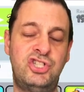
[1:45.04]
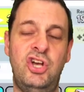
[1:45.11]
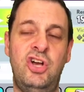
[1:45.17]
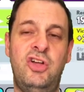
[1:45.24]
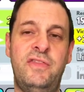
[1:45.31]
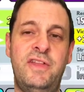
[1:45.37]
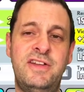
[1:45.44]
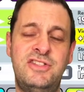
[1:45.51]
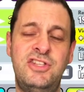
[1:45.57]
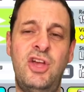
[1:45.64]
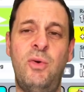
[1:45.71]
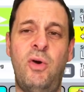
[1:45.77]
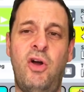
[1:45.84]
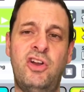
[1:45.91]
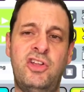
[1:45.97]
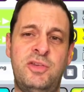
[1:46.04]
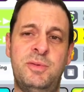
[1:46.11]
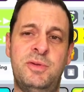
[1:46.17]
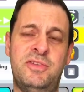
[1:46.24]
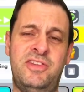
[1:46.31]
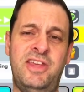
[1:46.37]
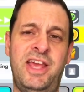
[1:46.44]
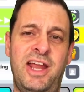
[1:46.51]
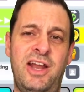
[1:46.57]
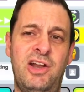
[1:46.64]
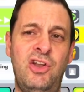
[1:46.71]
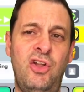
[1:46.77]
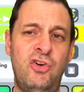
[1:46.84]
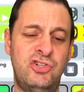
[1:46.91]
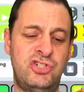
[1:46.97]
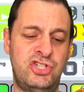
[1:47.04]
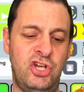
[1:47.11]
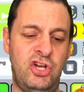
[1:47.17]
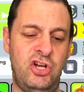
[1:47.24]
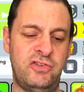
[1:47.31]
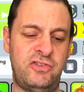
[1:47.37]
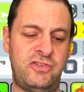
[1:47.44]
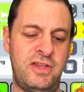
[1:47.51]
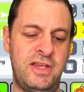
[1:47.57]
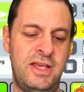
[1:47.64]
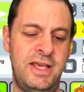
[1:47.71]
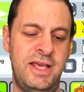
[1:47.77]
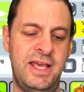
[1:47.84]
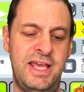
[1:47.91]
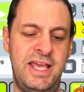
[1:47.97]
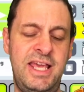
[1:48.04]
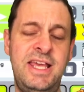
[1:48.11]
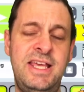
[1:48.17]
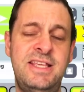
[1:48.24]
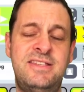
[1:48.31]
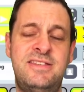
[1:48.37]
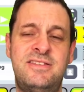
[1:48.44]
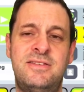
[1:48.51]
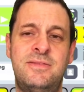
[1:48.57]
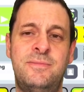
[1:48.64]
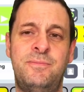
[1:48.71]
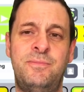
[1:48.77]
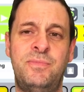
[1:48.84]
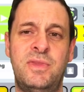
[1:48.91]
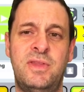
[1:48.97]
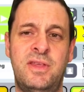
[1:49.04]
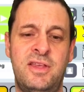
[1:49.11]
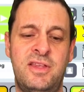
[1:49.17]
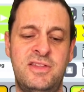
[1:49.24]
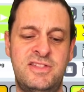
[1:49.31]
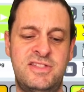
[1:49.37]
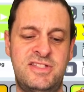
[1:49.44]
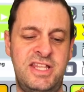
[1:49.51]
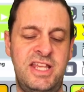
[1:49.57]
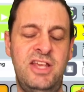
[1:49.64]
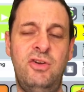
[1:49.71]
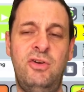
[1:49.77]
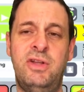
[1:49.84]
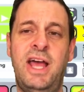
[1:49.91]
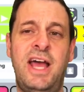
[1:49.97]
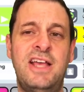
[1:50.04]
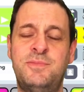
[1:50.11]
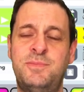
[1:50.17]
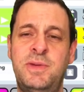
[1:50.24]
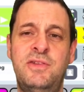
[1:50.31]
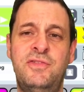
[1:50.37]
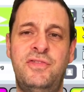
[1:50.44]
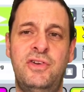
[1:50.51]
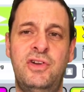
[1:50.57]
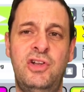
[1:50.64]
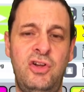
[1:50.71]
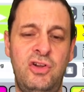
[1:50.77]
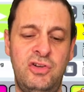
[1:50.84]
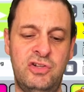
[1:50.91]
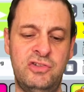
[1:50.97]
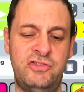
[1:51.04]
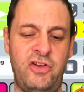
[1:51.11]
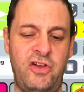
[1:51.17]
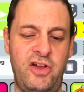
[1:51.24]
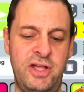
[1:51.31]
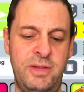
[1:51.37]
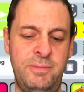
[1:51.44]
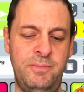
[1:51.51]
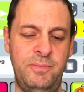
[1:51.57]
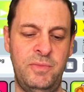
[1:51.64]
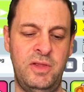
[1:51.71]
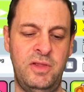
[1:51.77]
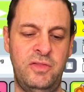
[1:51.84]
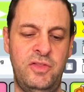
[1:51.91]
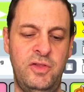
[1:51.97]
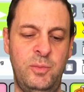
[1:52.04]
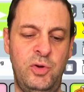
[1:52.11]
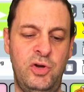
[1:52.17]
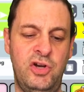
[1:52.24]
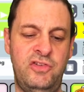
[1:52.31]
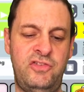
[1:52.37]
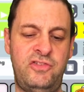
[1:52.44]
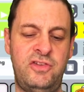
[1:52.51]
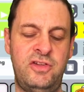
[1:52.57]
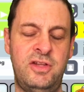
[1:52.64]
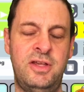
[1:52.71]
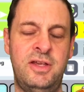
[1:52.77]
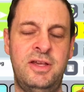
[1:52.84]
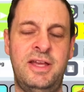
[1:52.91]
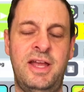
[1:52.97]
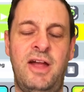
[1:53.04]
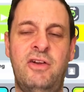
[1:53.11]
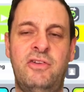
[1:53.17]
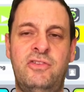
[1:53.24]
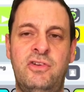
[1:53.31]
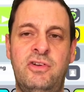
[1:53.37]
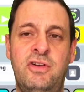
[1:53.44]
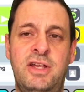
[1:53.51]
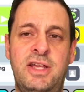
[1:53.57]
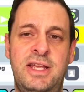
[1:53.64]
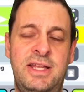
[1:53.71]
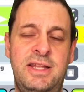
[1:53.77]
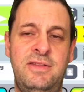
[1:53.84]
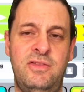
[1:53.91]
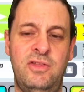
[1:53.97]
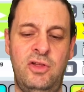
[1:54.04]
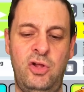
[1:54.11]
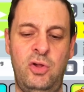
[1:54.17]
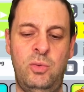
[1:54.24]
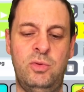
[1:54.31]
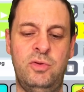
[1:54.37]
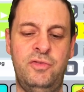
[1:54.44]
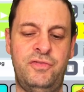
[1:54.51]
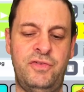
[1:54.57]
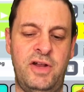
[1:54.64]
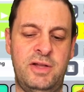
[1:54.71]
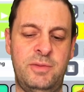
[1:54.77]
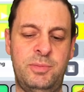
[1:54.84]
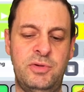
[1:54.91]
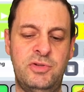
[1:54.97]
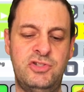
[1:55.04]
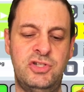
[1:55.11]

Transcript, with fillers: shot. There's no arguments here. Long shots is still and has been for a long, long time the worst character in the whole of Frag Pro